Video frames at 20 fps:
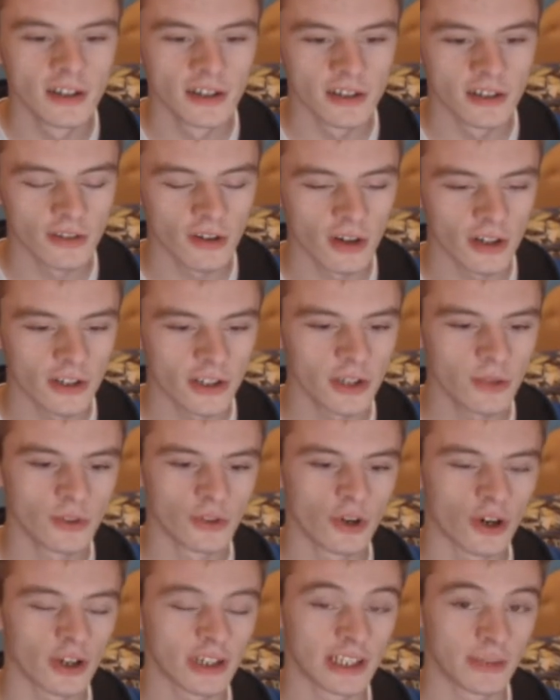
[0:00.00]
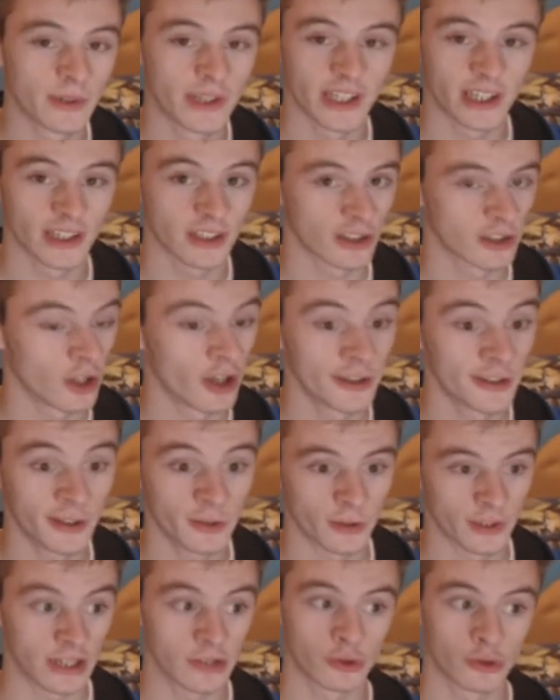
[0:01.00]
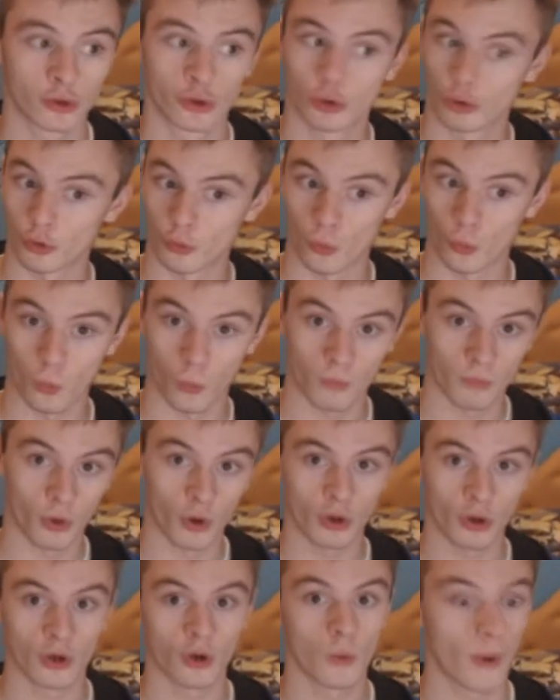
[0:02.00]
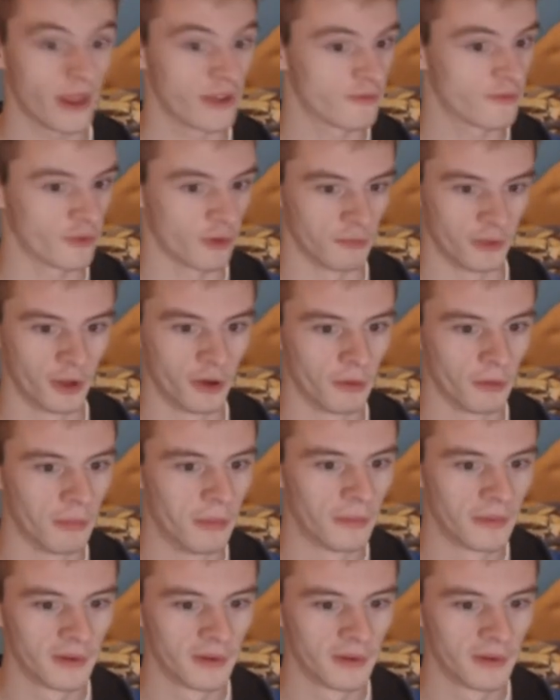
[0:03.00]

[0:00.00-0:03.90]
I'll keep them cuddly when the claws don't get to walk away from them.